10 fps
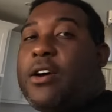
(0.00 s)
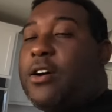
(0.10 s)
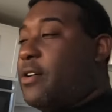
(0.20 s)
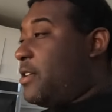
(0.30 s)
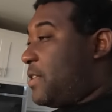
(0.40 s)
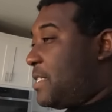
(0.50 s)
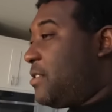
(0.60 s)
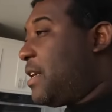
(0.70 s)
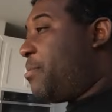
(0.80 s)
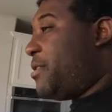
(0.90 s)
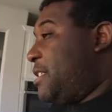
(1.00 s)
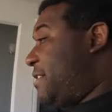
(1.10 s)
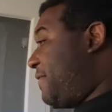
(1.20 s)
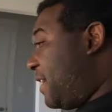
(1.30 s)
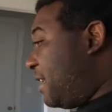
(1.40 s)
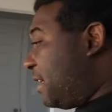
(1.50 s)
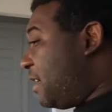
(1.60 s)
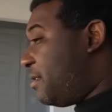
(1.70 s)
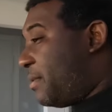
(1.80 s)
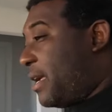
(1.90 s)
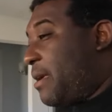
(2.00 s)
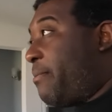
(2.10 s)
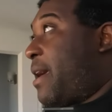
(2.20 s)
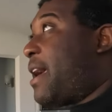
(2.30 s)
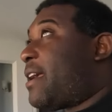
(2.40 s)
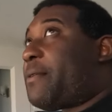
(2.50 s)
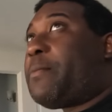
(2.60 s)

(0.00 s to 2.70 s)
Alright, so I still gotta put this fan together when I get back